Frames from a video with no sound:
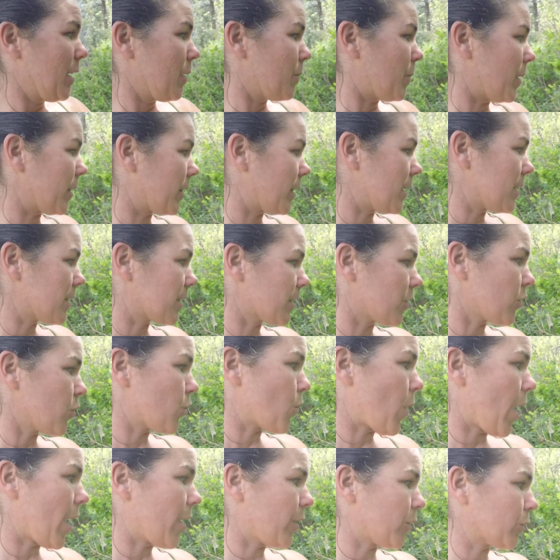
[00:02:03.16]
But these little
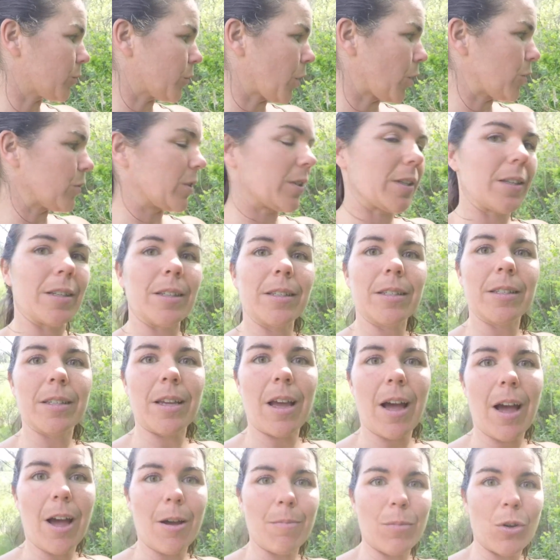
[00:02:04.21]
wild roses,
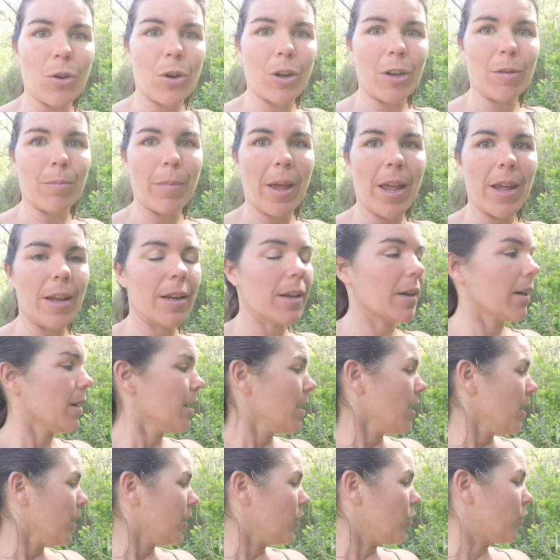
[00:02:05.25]
um, you can make,
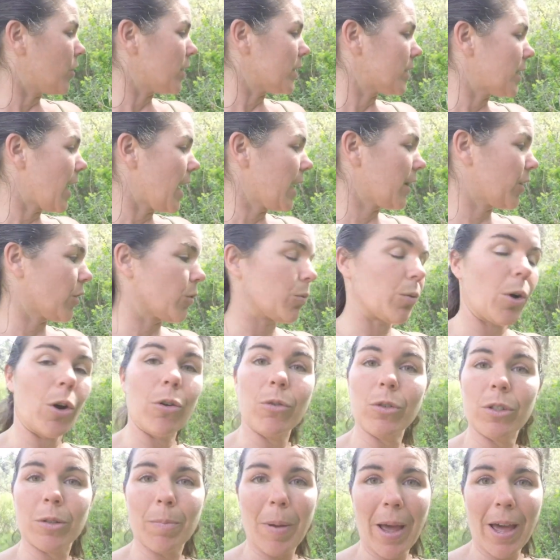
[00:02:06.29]
you can take the
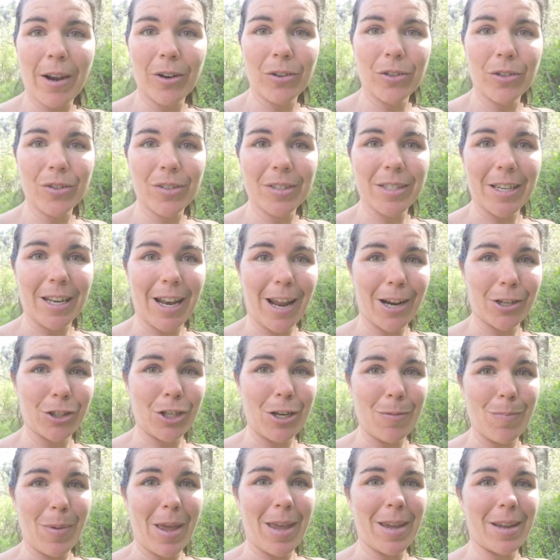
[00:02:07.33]
rose petals and
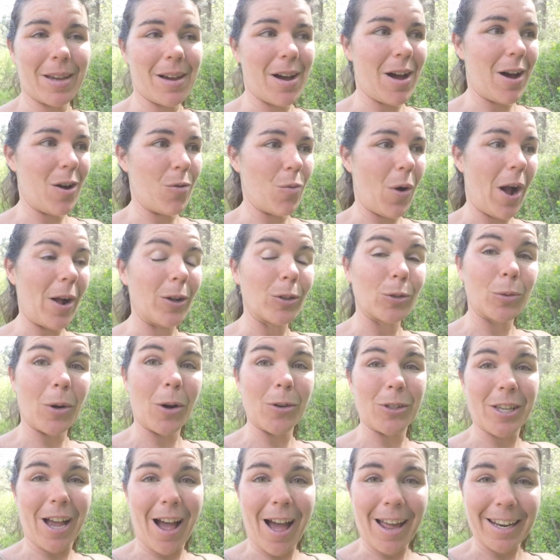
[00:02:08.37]
actually make uh, wild
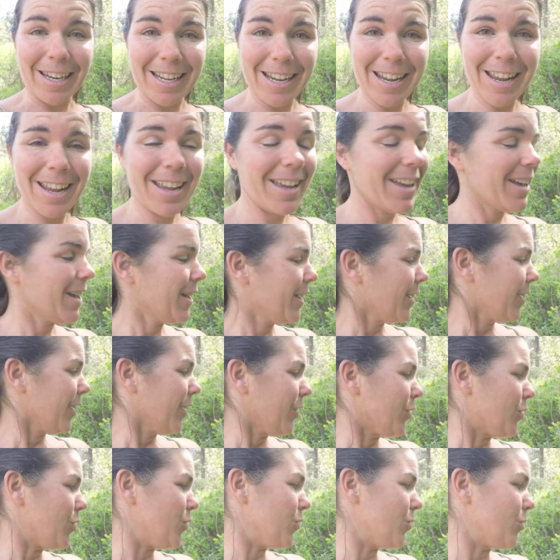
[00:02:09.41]
rose honey.
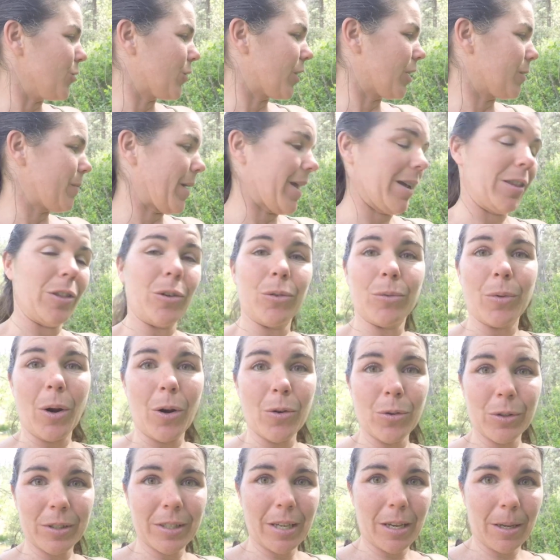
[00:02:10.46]
You can make the
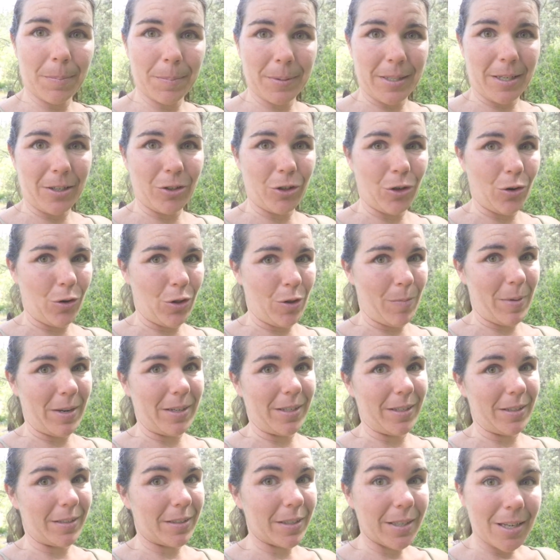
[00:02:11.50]
rose hips and turn them
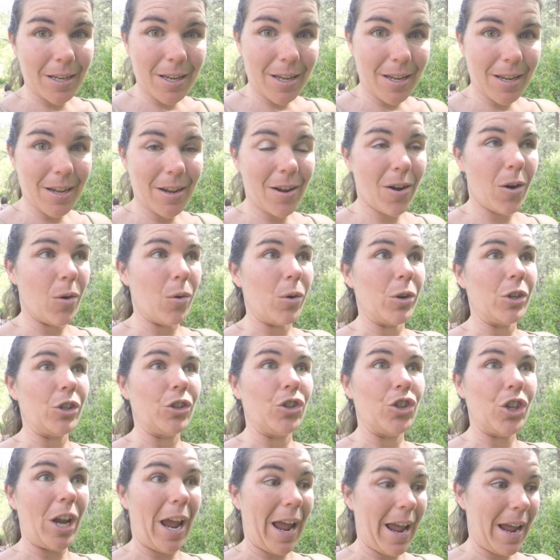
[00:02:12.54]
into tea or
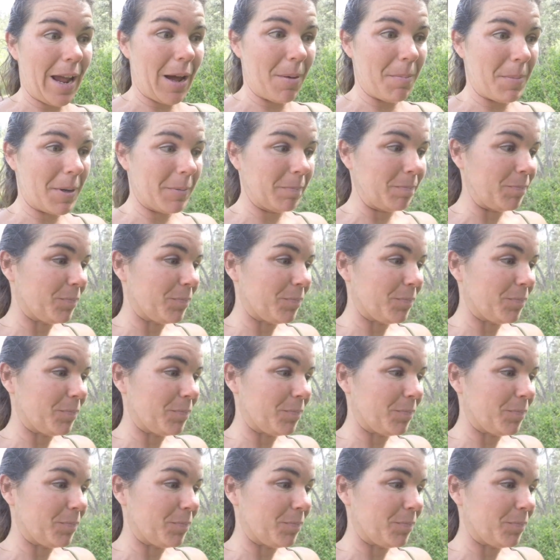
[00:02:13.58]
jam.